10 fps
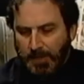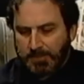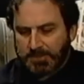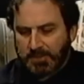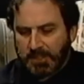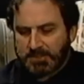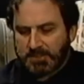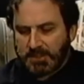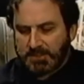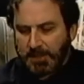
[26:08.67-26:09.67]
Mr.
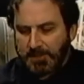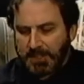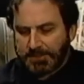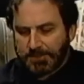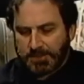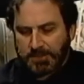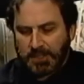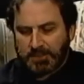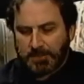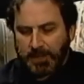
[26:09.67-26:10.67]
Lutz's examination was
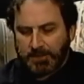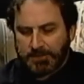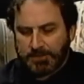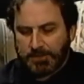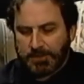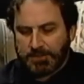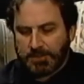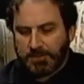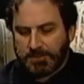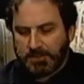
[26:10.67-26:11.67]
conducted by Chris Gugas,
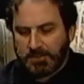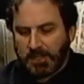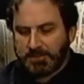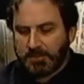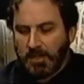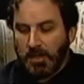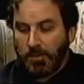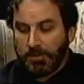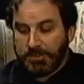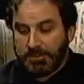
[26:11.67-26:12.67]
and Mrs. Lutz
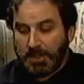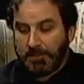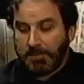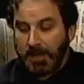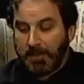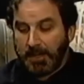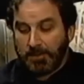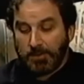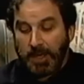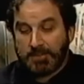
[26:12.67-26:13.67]
was examined by
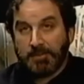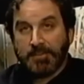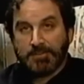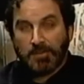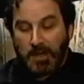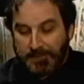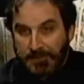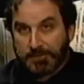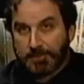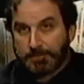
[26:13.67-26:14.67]
Michael Rice of this
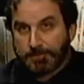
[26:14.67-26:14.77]
office.